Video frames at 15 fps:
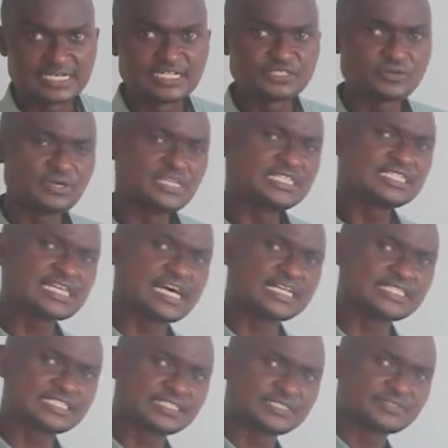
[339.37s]
So in this
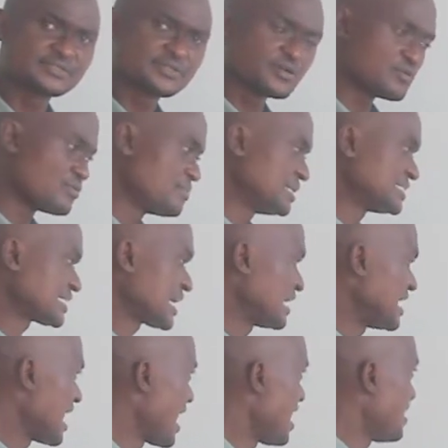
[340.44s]
case, we
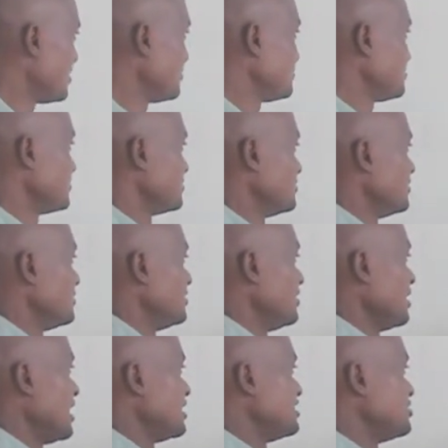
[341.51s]
basically have
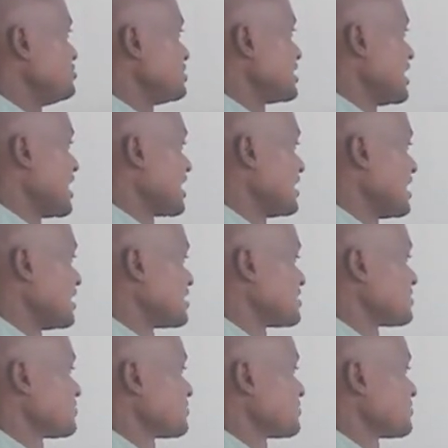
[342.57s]
a situation like that.